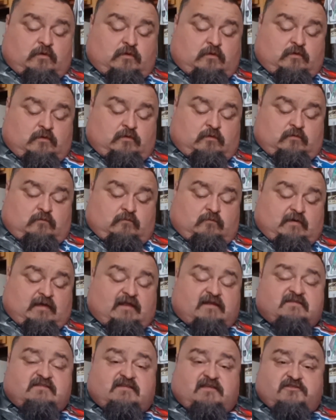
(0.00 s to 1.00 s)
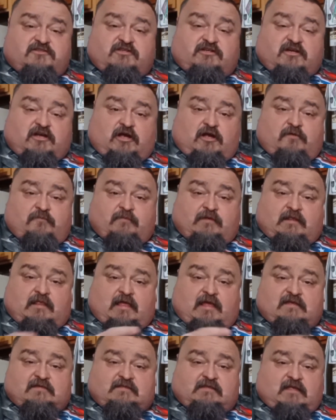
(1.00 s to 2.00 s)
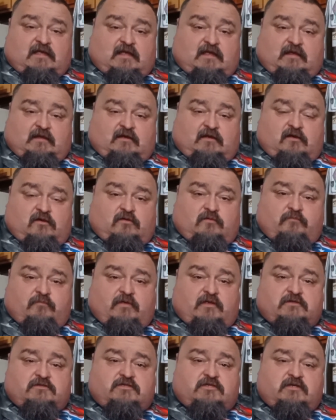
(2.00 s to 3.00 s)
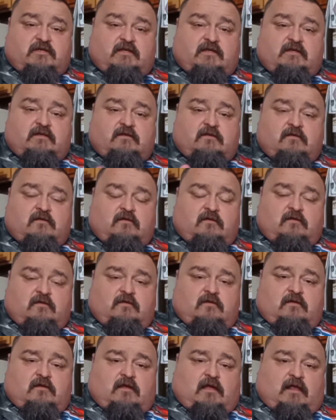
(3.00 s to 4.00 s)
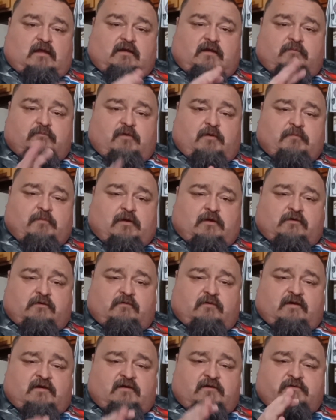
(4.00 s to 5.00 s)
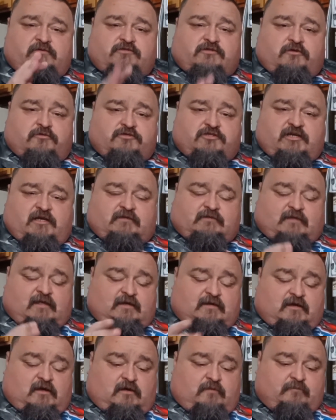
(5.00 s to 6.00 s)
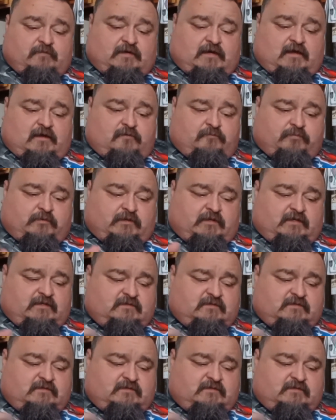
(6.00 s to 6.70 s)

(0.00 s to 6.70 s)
We had such a comment last night. I ain't gonna mention it. I need my moderators to go check that comment out, please.